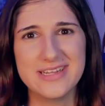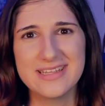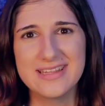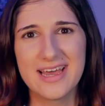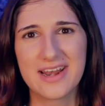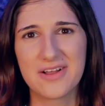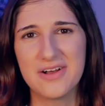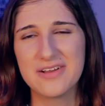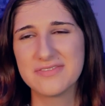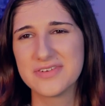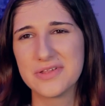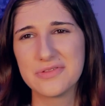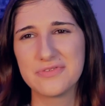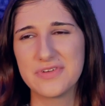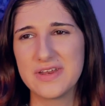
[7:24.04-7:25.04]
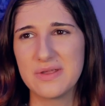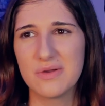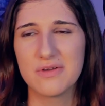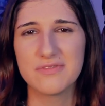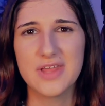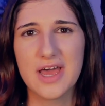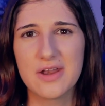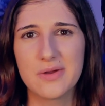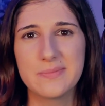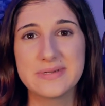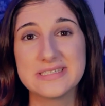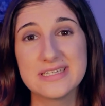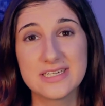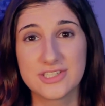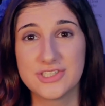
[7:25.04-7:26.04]
did that. I'll have another video of that on
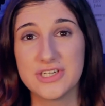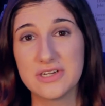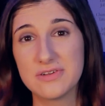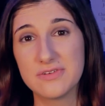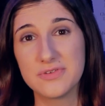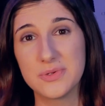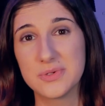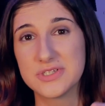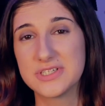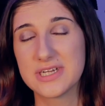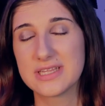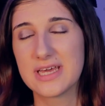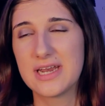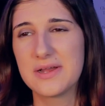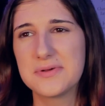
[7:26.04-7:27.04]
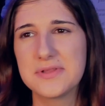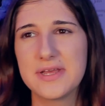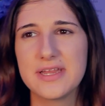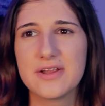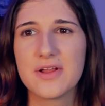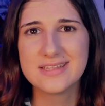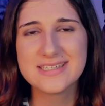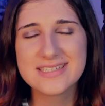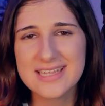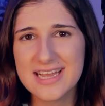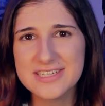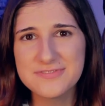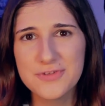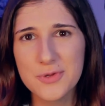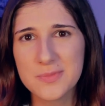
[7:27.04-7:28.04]
my second channel if you wanna check that out later. These
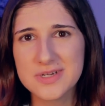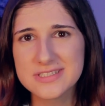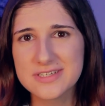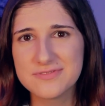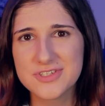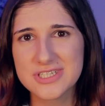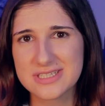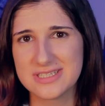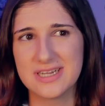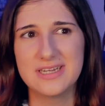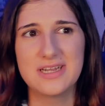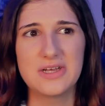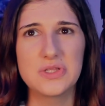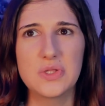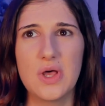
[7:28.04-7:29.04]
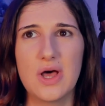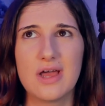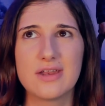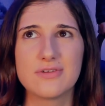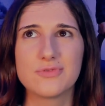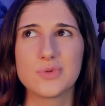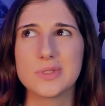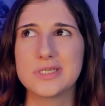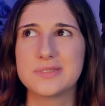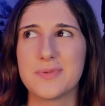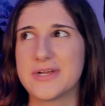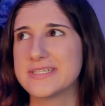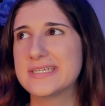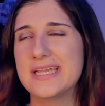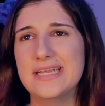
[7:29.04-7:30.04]
last few months, I've just done a lot of really
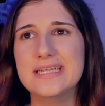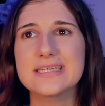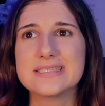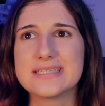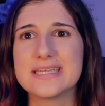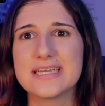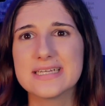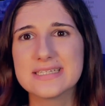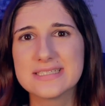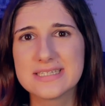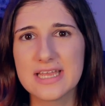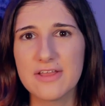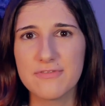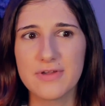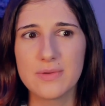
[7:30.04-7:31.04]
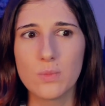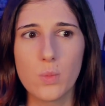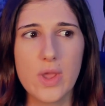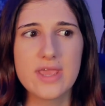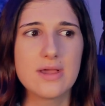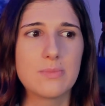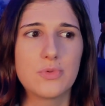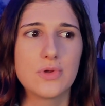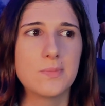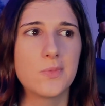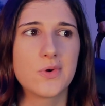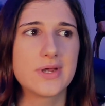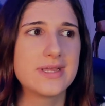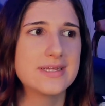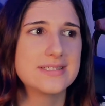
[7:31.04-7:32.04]
spontaneous things. If I wake up one
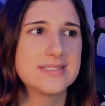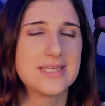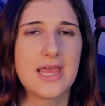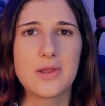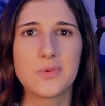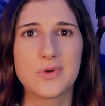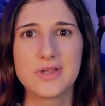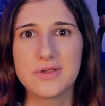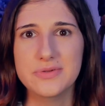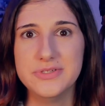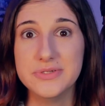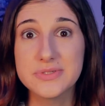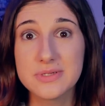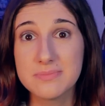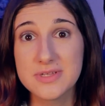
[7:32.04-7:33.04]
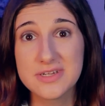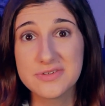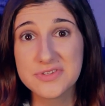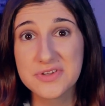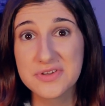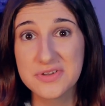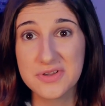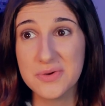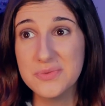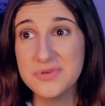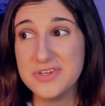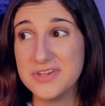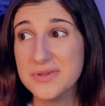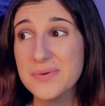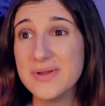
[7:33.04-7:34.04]
morning and decide I wanna go do something, I'll go
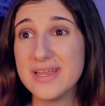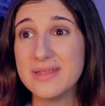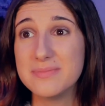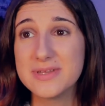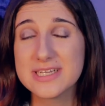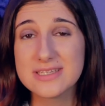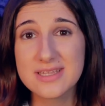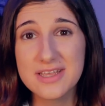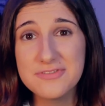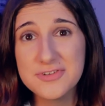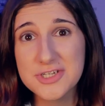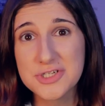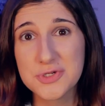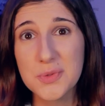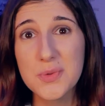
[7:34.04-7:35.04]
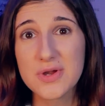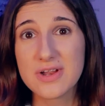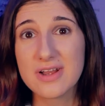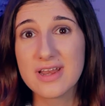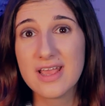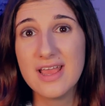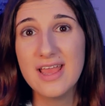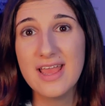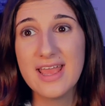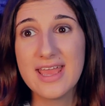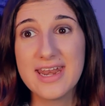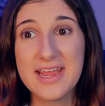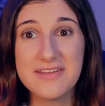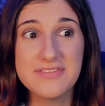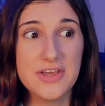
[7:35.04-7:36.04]
do it because life is short.
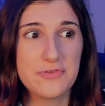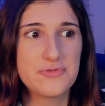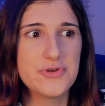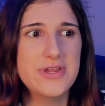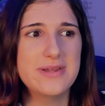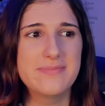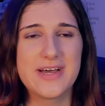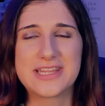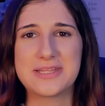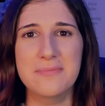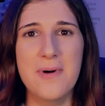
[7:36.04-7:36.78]
And I have that freedom at the